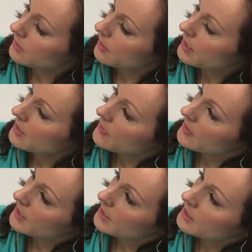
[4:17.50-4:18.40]
okay?
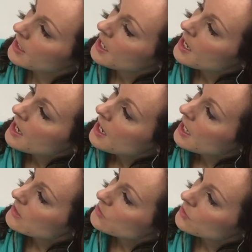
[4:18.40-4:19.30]
And then
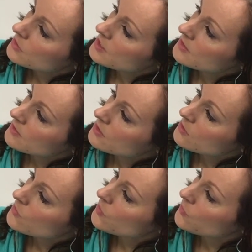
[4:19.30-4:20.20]
I turned this
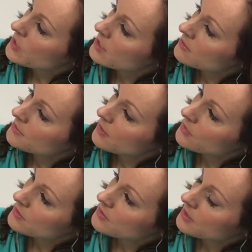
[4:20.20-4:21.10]
into three and
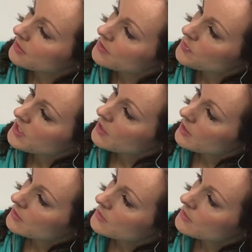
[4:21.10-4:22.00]
seven six
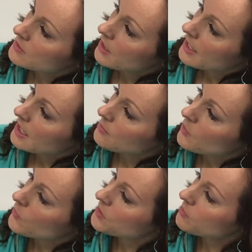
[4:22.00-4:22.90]
because I had
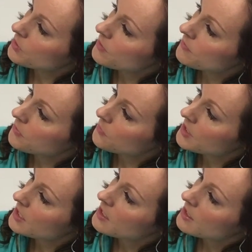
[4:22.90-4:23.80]
my whole number of
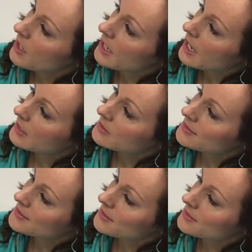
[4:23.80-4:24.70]
three. I added
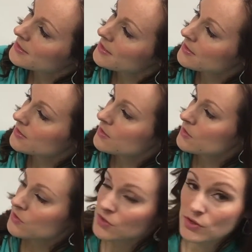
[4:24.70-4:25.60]
six six
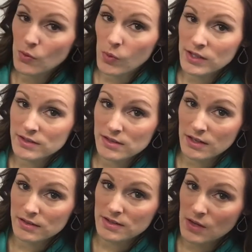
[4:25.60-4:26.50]
to the one
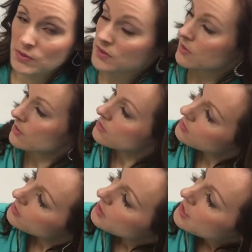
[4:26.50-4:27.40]
six that was here.
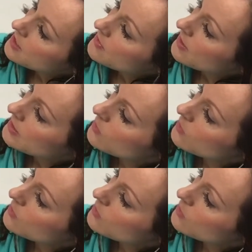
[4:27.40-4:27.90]
That